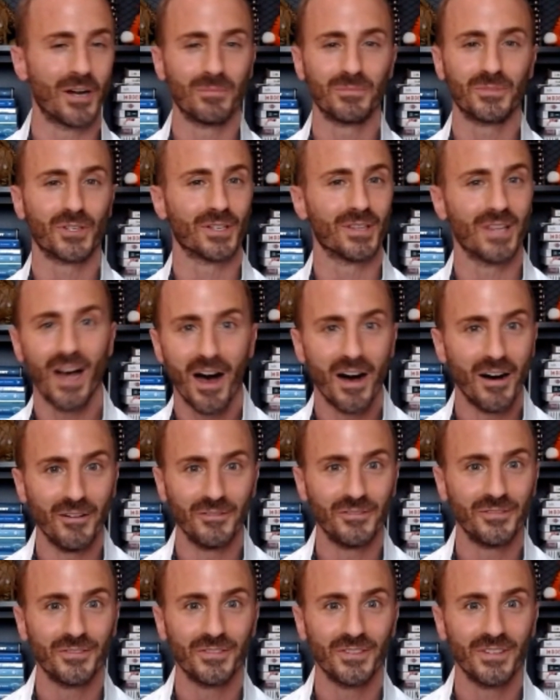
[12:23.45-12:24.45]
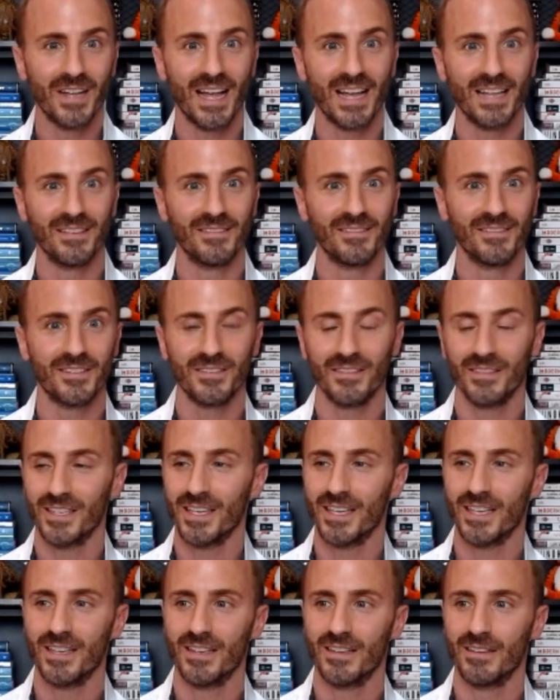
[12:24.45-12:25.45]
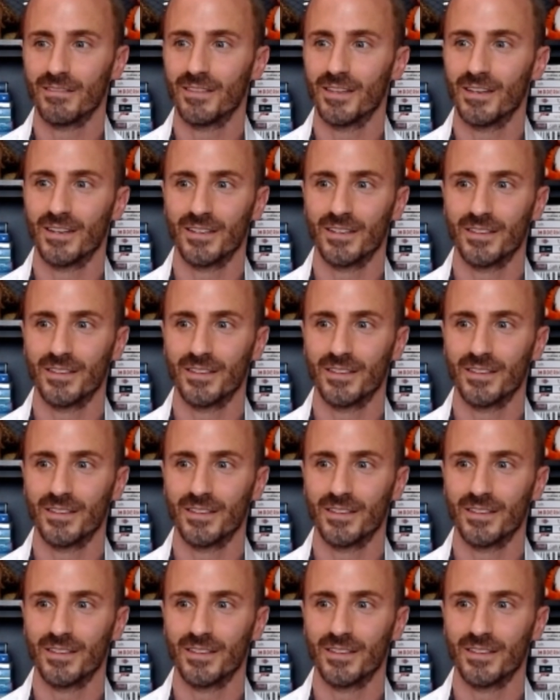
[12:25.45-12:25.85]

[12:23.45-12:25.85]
come to love and the